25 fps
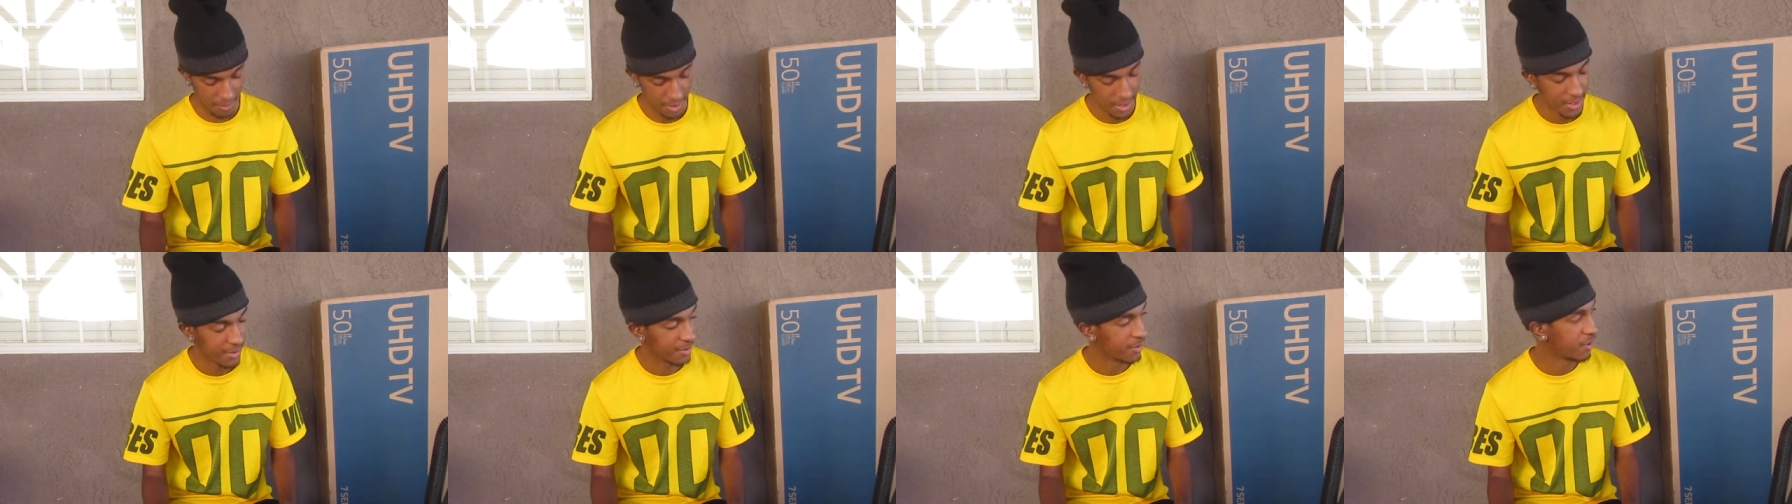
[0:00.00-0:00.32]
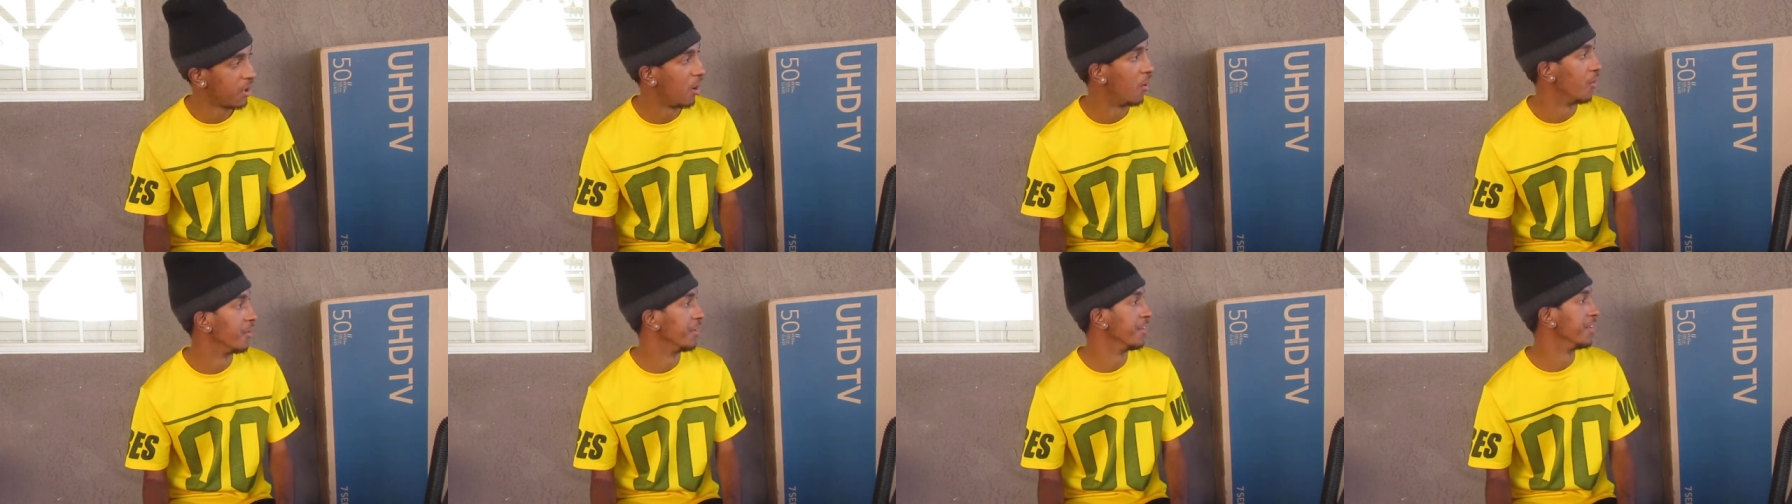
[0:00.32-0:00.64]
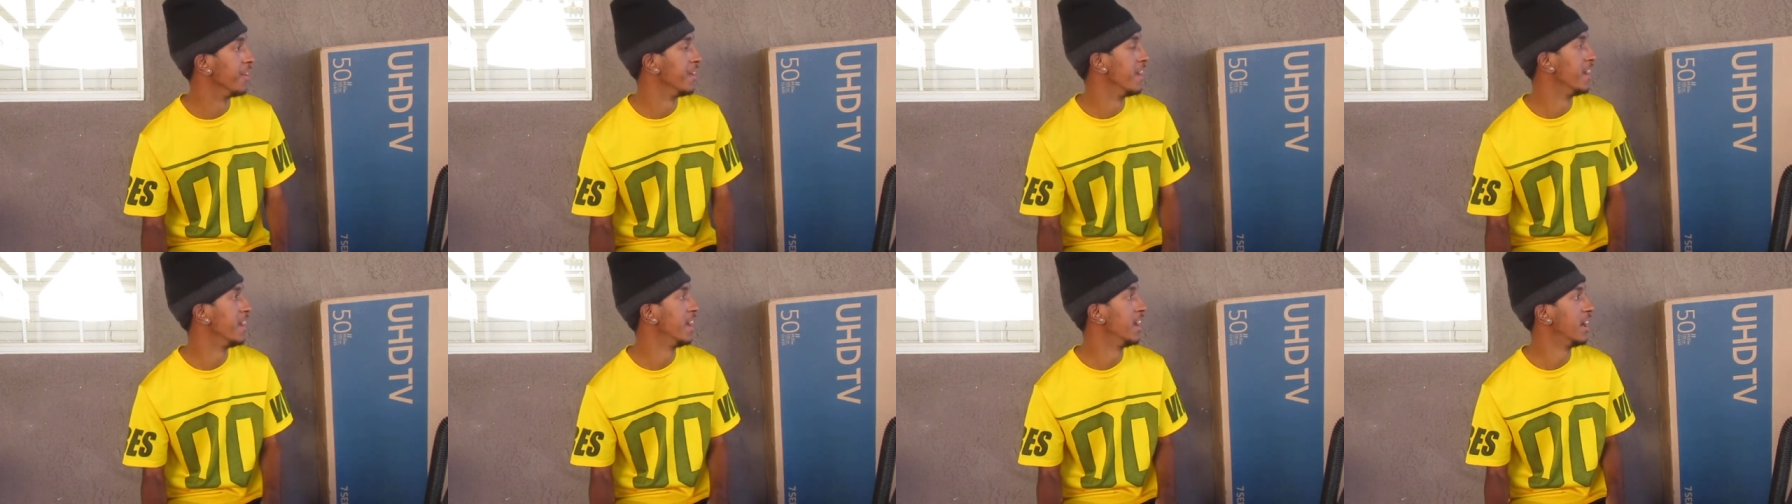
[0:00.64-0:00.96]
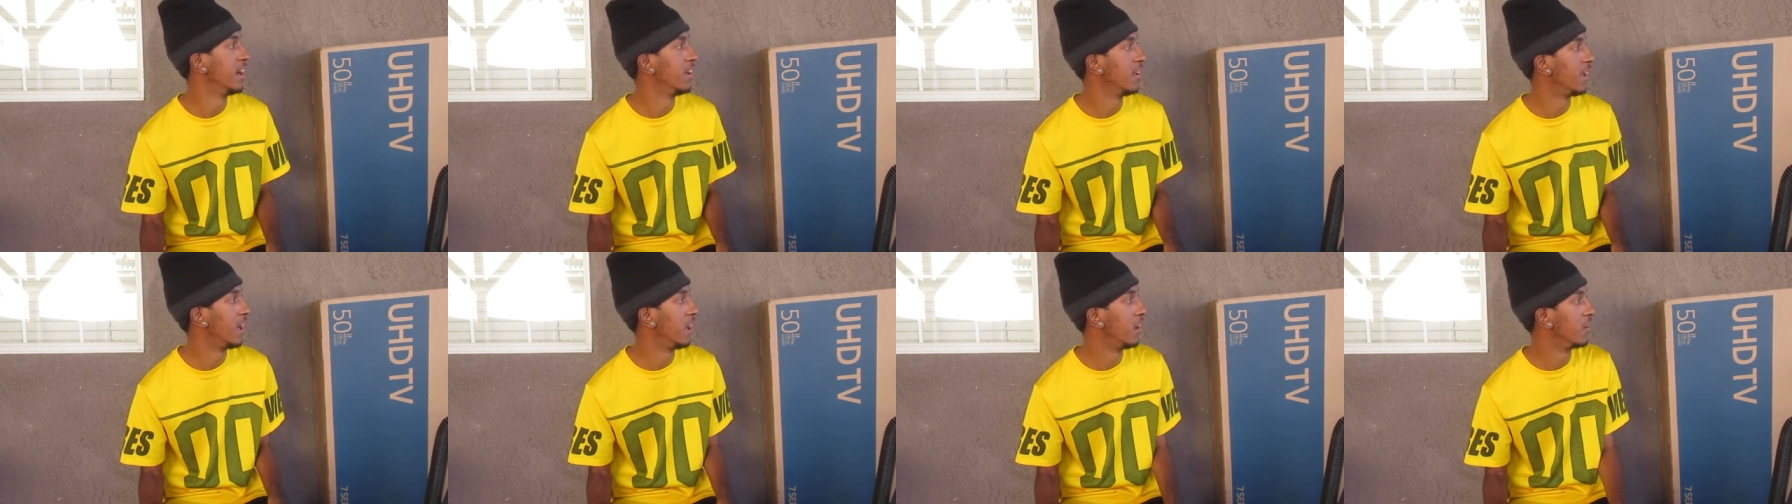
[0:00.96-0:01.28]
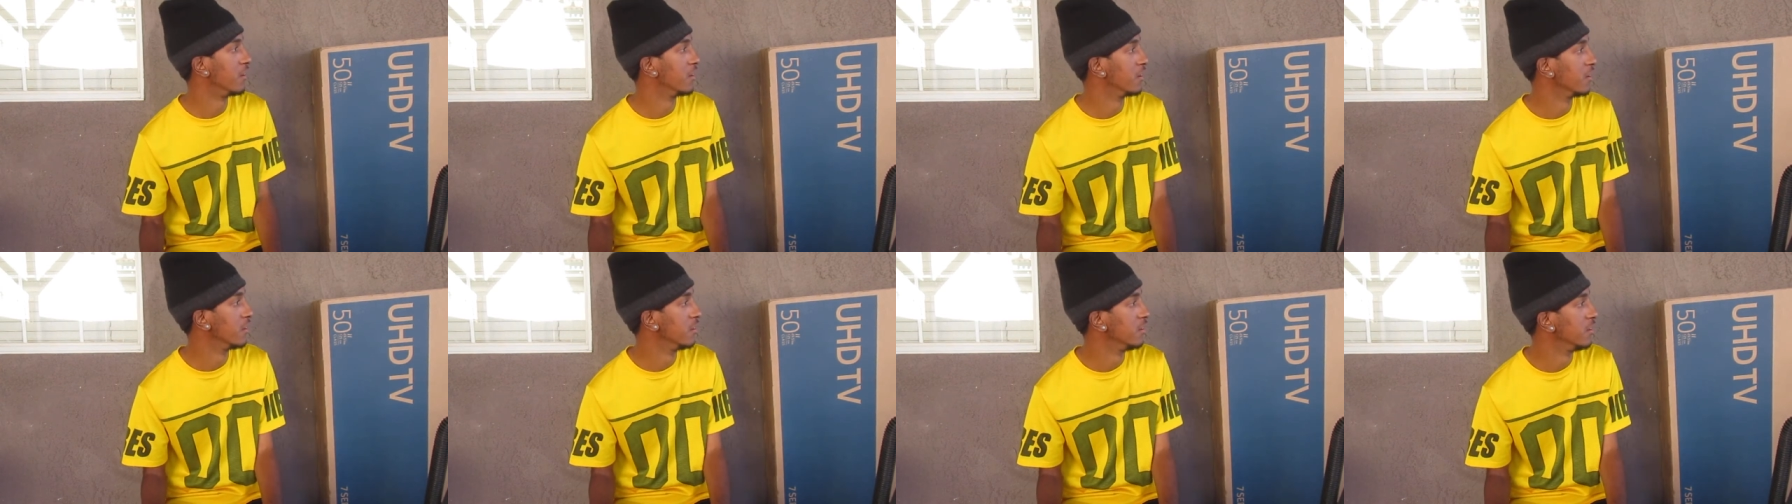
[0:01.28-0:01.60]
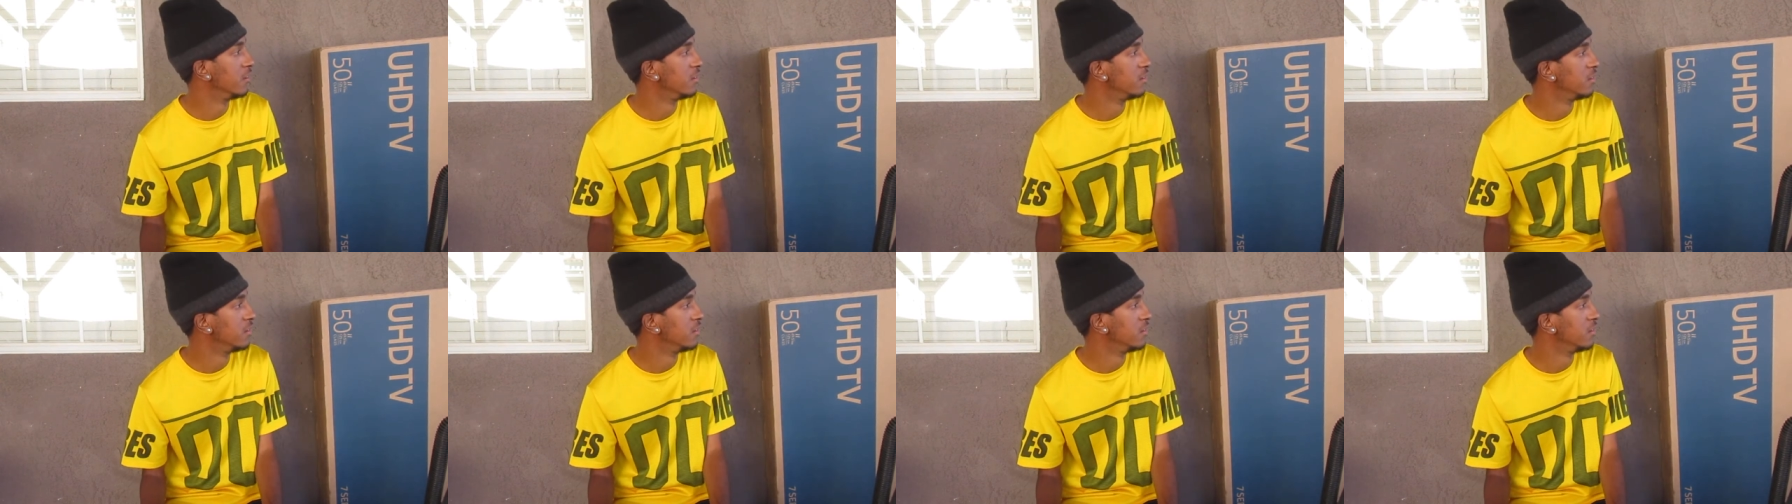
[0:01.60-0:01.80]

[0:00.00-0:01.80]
It is cold as hell out here.